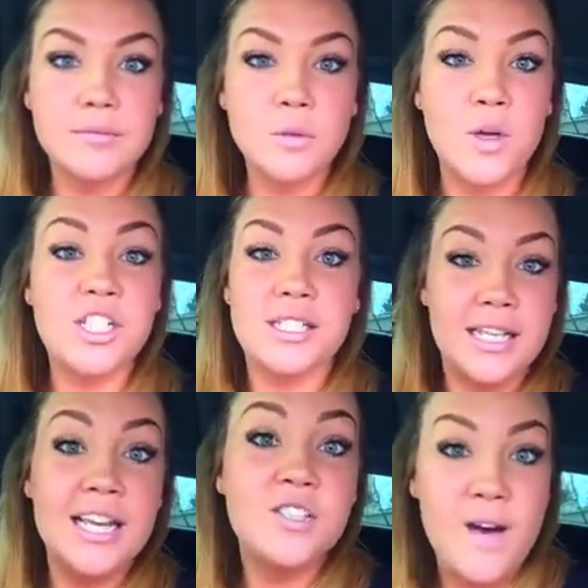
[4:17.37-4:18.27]
which is
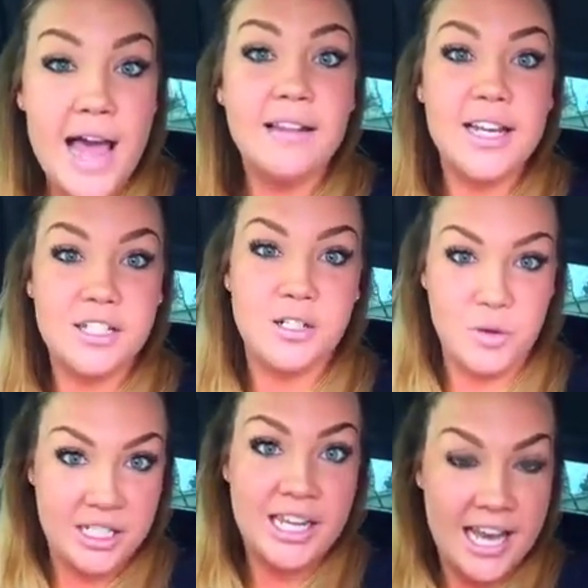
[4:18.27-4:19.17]
against violation,
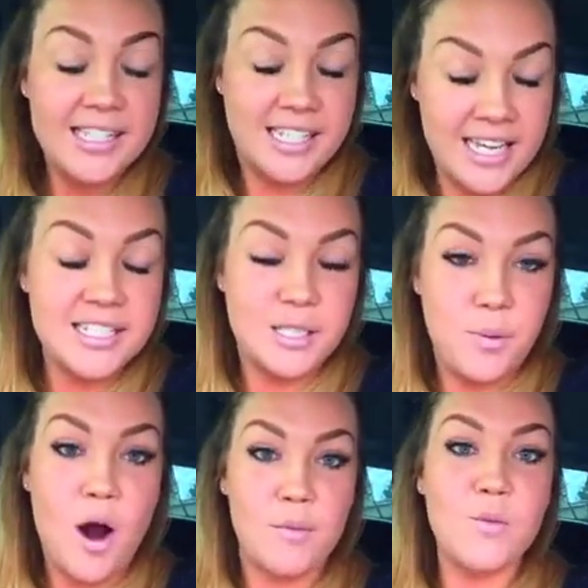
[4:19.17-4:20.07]
it's against
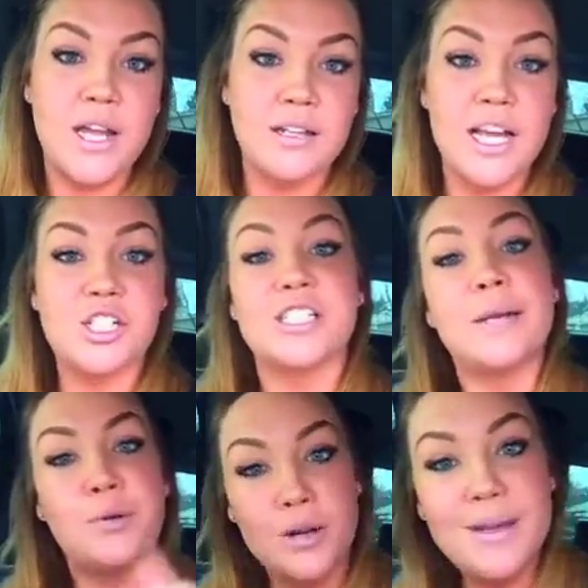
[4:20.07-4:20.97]
department regulations.
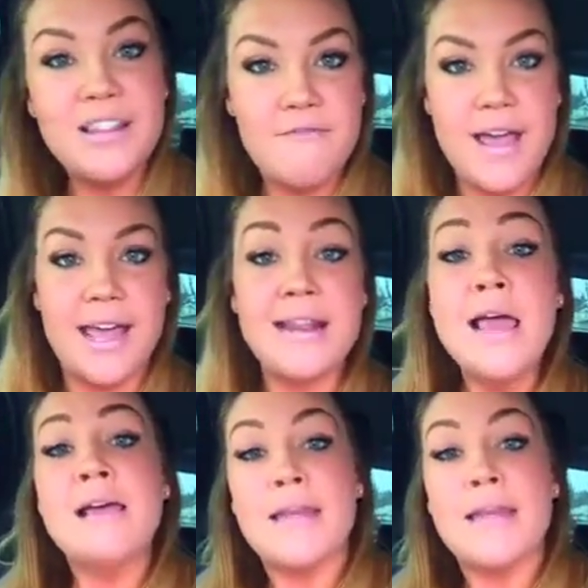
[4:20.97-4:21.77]
They put him in the van.